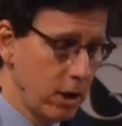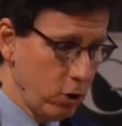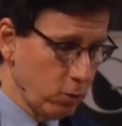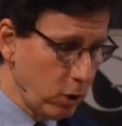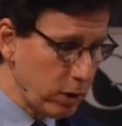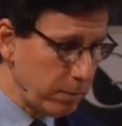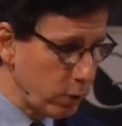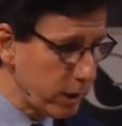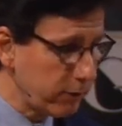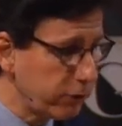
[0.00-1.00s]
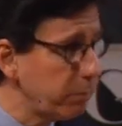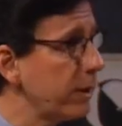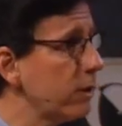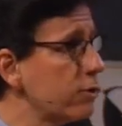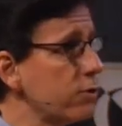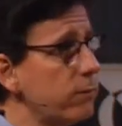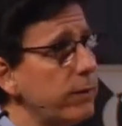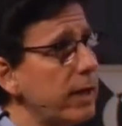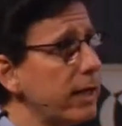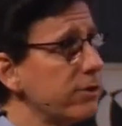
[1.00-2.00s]
who wrote a book of spiritual
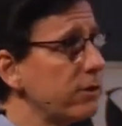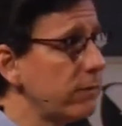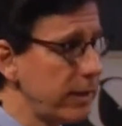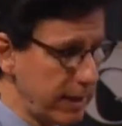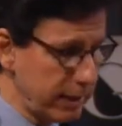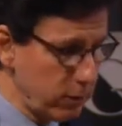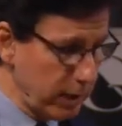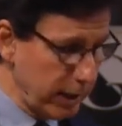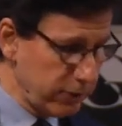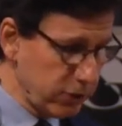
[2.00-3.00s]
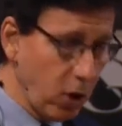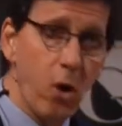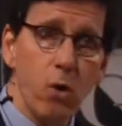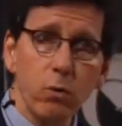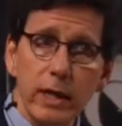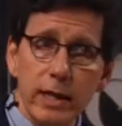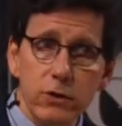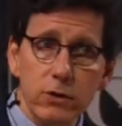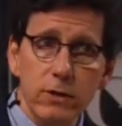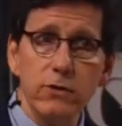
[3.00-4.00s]
philosophy that unites all
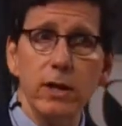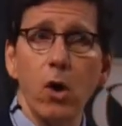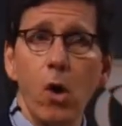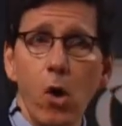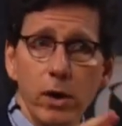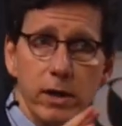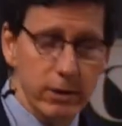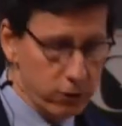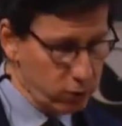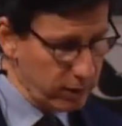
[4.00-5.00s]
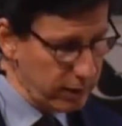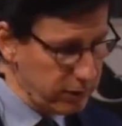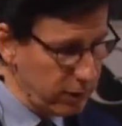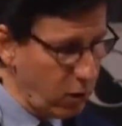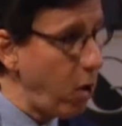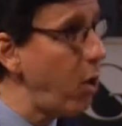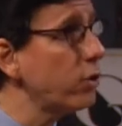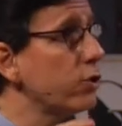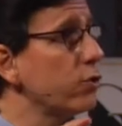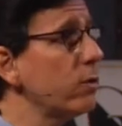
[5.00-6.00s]
religions and all countries and
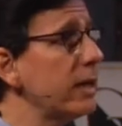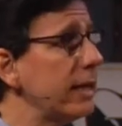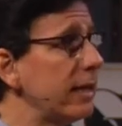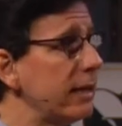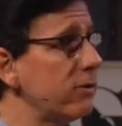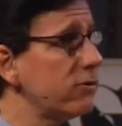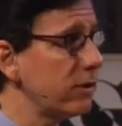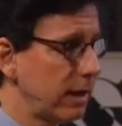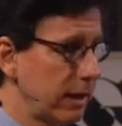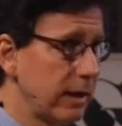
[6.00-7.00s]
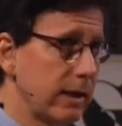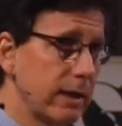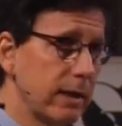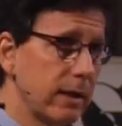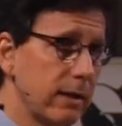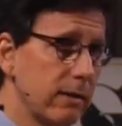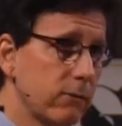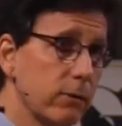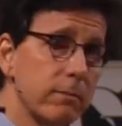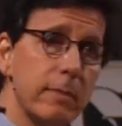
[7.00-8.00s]
all creeds
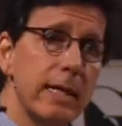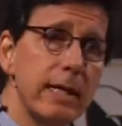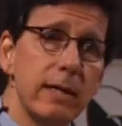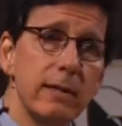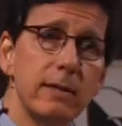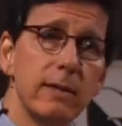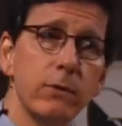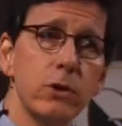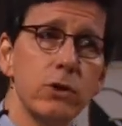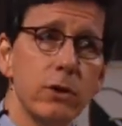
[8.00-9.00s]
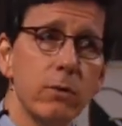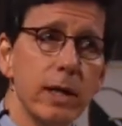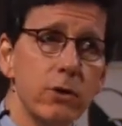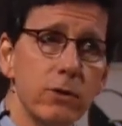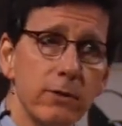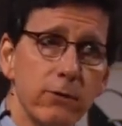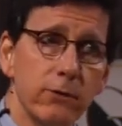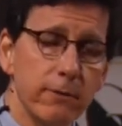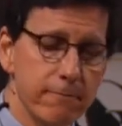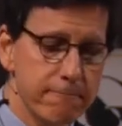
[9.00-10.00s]
from many different generations.